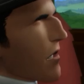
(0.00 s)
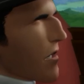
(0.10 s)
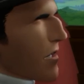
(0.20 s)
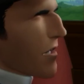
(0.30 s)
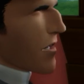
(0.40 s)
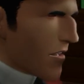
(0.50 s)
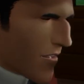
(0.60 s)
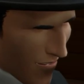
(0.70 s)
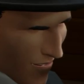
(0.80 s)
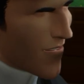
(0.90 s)
grass
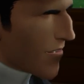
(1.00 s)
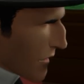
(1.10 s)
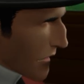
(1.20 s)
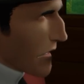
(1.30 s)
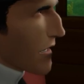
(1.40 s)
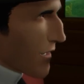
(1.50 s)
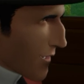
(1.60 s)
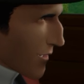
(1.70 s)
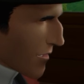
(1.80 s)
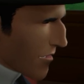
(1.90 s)
without once making a
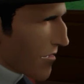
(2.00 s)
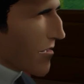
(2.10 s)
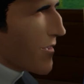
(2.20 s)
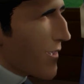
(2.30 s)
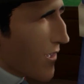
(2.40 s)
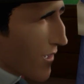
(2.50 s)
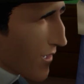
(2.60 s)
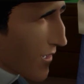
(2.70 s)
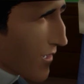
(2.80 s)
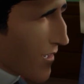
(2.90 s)
false step,
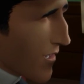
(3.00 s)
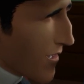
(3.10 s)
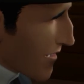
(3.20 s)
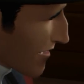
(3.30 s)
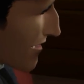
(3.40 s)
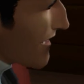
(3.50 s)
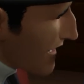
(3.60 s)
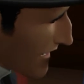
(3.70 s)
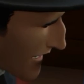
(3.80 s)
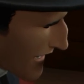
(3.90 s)
I
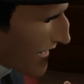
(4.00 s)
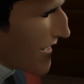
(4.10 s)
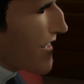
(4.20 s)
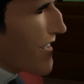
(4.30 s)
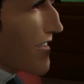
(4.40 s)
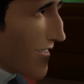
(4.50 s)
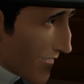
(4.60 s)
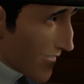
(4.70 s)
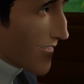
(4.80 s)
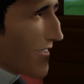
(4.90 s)
remarked, as you may
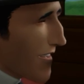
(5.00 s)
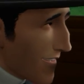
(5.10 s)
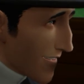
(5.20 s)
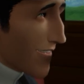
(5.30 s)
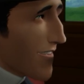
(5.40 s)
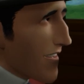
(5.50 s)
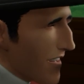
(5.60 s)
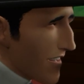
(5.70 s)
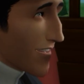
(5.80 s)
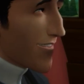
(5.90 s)
remember, that it was a
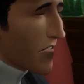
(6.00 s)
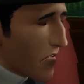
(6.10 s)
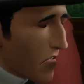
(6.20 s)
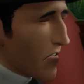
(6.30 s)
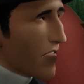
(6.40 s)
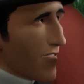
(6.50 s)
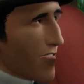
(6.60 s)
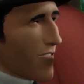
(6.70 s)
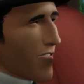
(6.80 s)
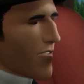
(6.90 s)
noteworthy
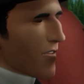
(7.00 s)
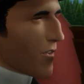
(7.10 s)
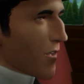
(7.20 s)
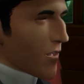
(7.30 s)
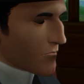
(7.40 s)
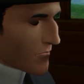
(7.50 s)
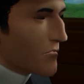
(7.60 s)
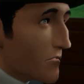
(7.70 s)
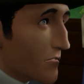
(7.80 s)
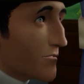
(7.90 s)
performance. In
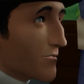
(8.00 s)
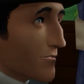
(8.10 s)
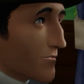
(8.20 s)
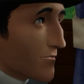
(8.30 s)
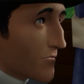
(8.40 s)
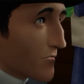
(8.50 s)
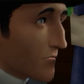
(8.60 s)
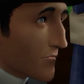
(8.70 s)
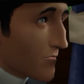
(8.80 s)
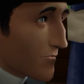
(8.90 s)
my mind,
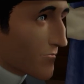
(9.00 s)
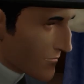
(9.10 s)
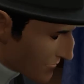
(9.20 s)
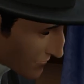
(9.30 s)
I set it